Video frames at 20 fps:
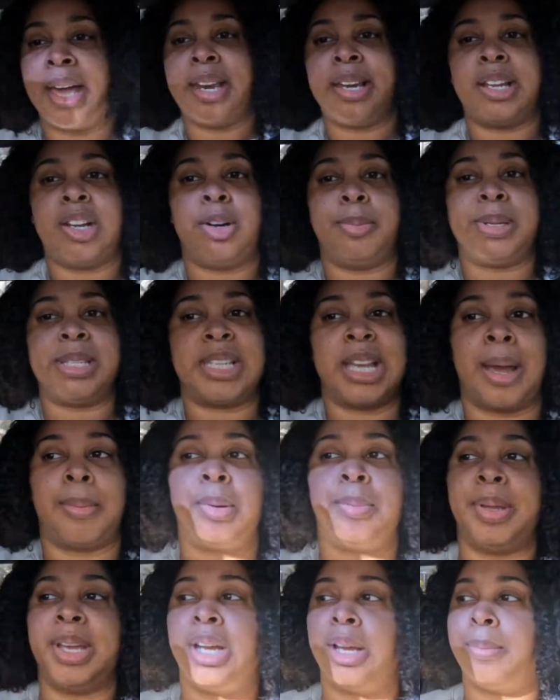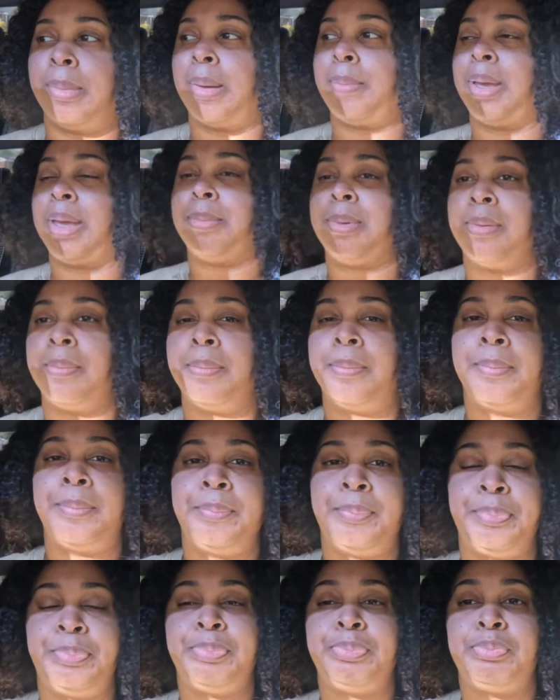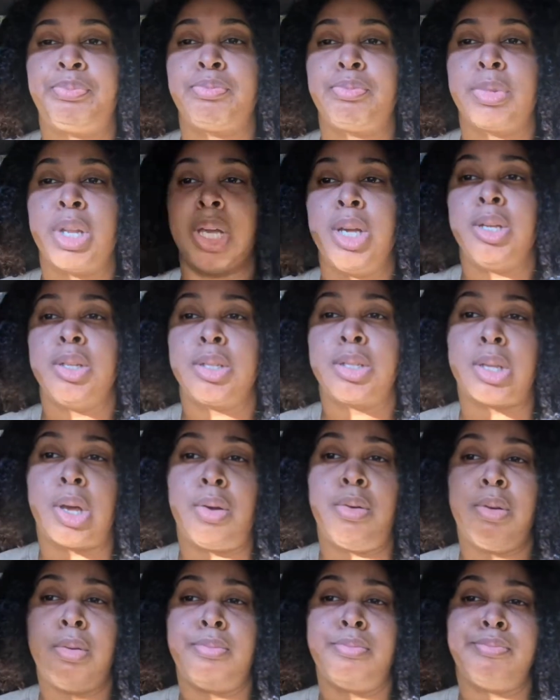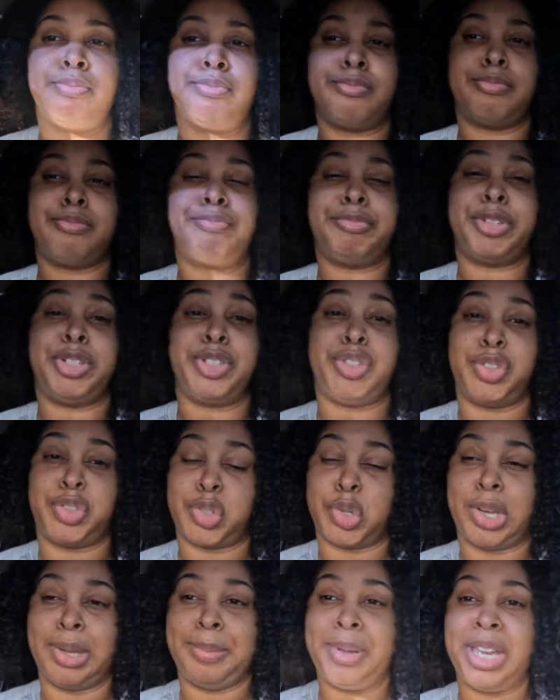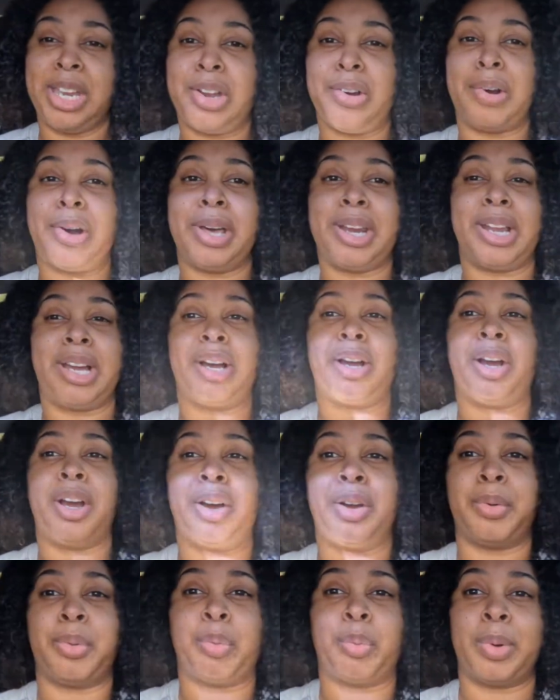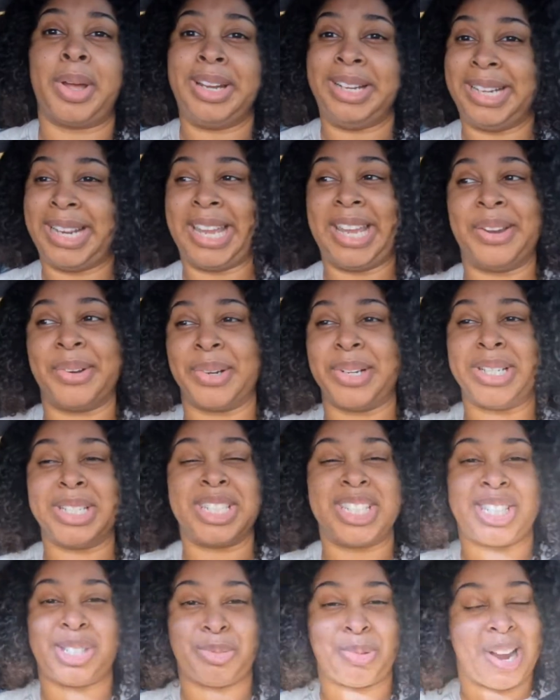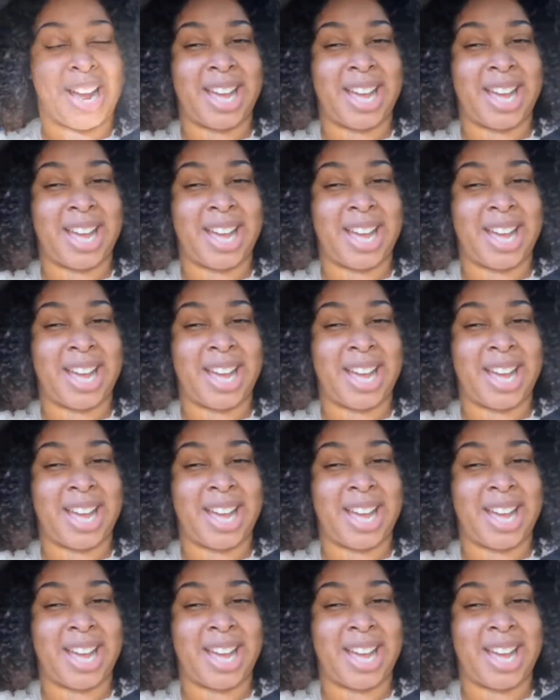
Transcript: that it'll be time to pick up my baby so join me on a uh, running errands